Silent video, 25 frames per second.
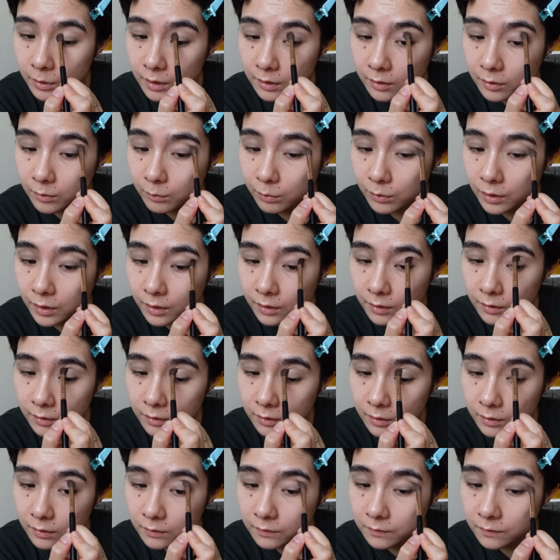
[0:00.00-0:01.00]
be
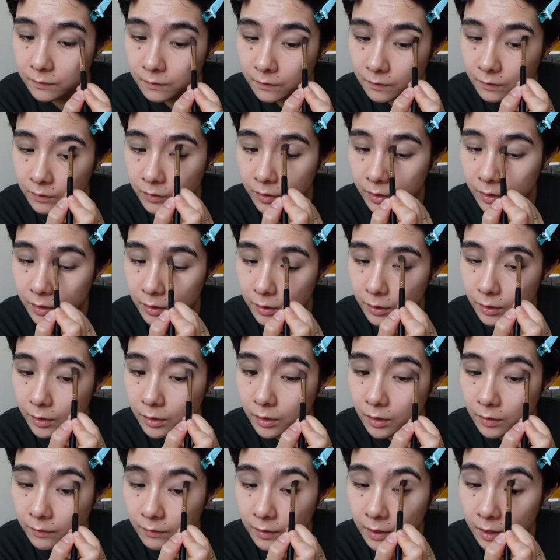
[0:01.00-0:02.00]
surprised
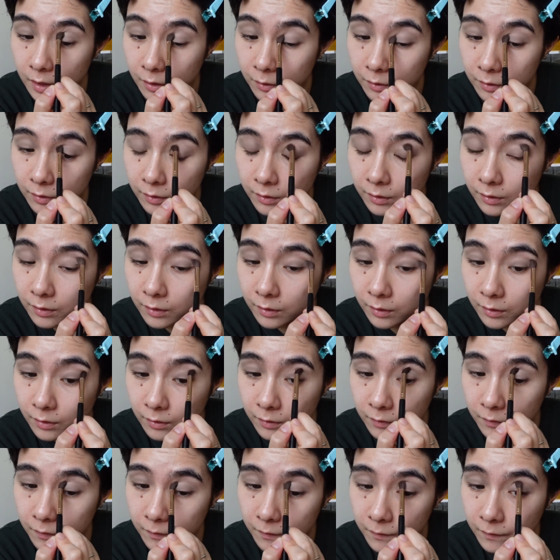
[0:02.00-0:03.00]
of how it's gonna go.